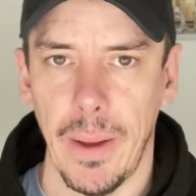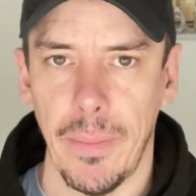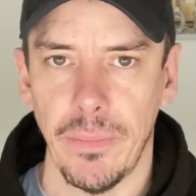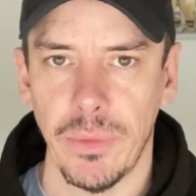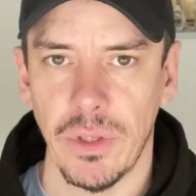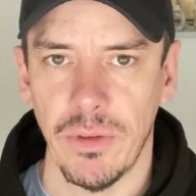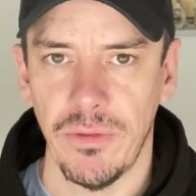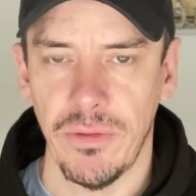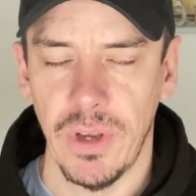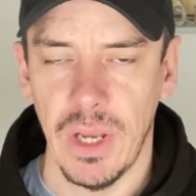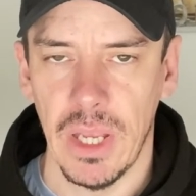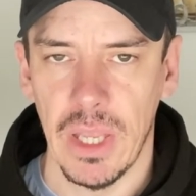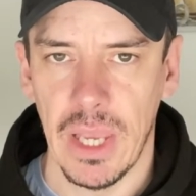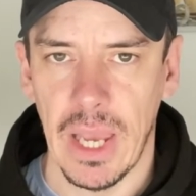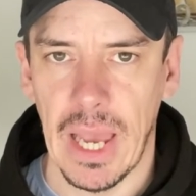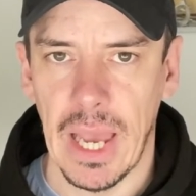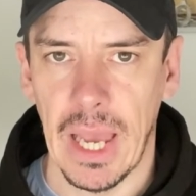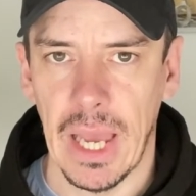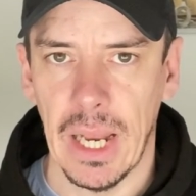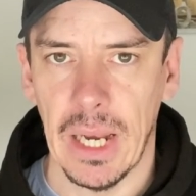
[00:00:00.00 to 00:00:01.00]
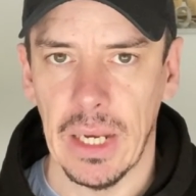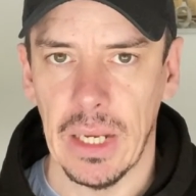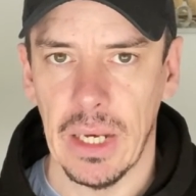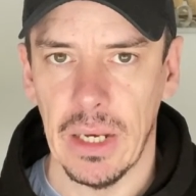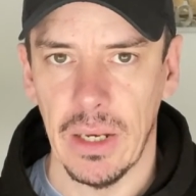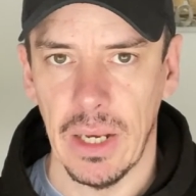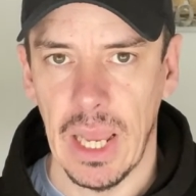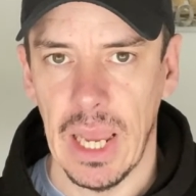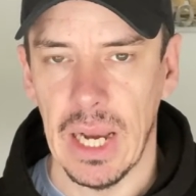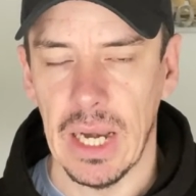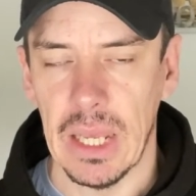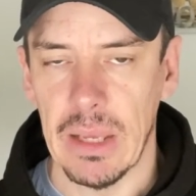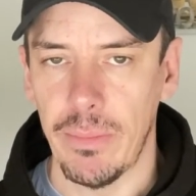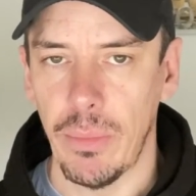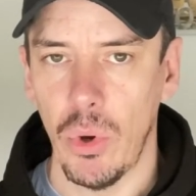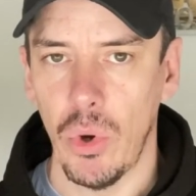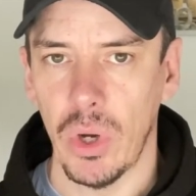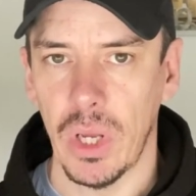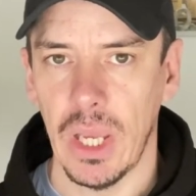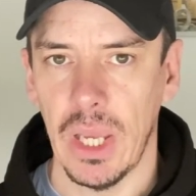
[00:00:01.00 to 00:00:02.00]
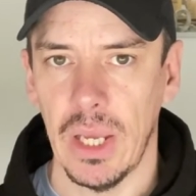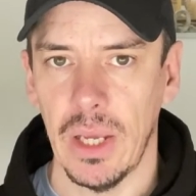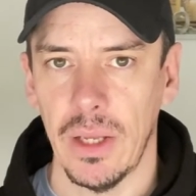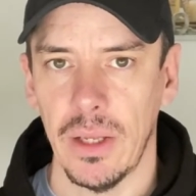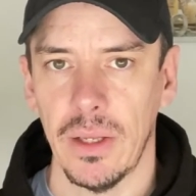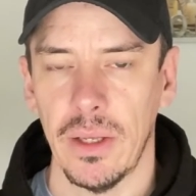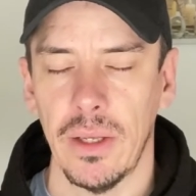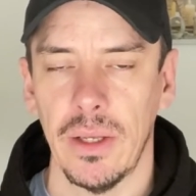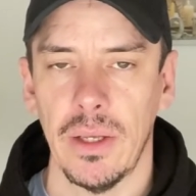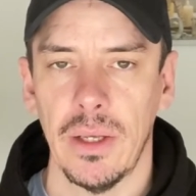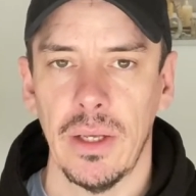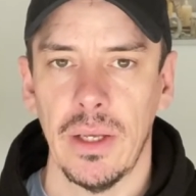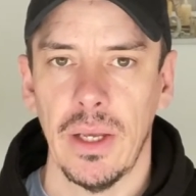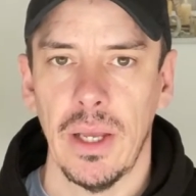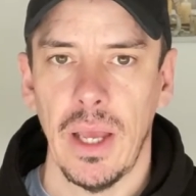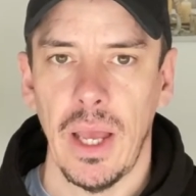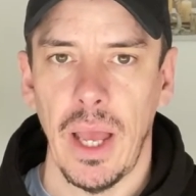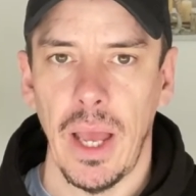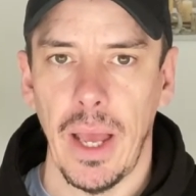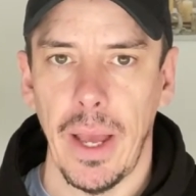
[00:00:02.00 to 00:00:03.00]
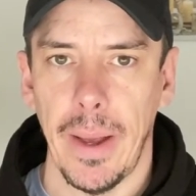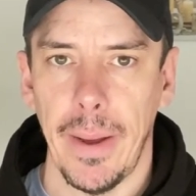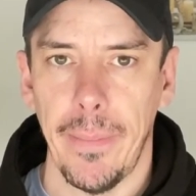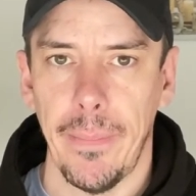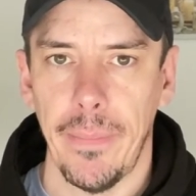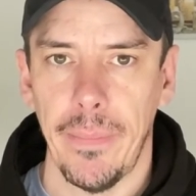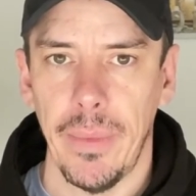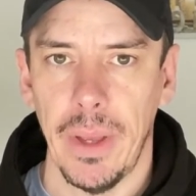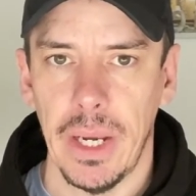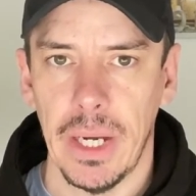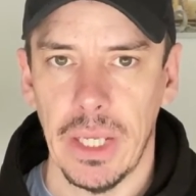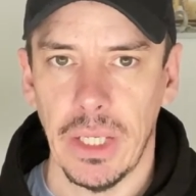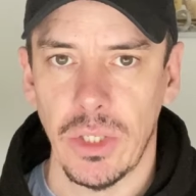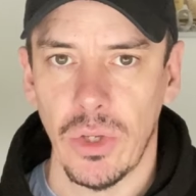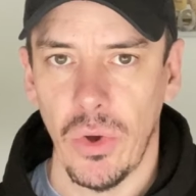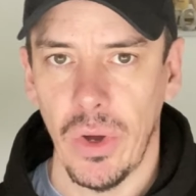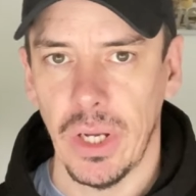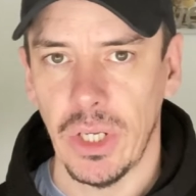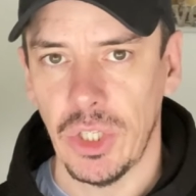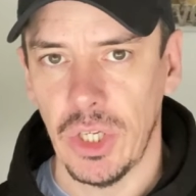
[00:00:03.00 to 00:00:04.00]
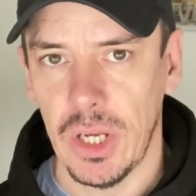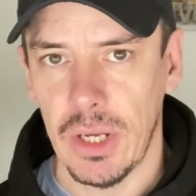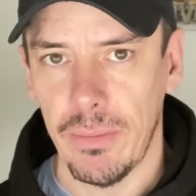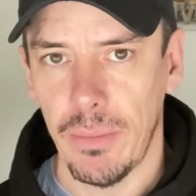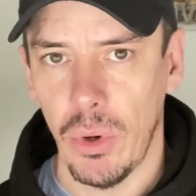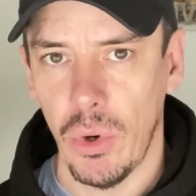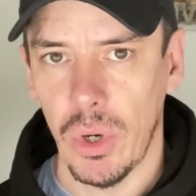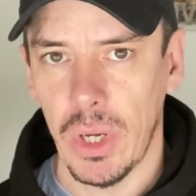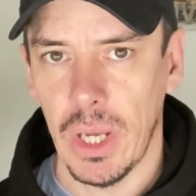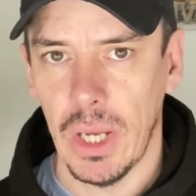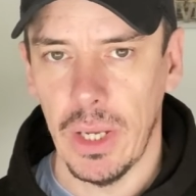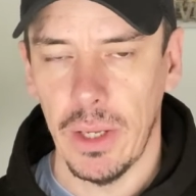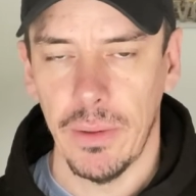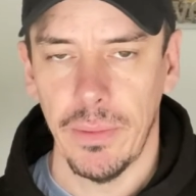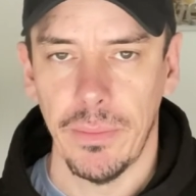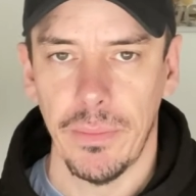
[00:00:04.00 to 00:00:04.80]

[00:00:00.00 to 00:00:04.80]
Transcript: to fit in your hand in any pocket, any tight jean pocket.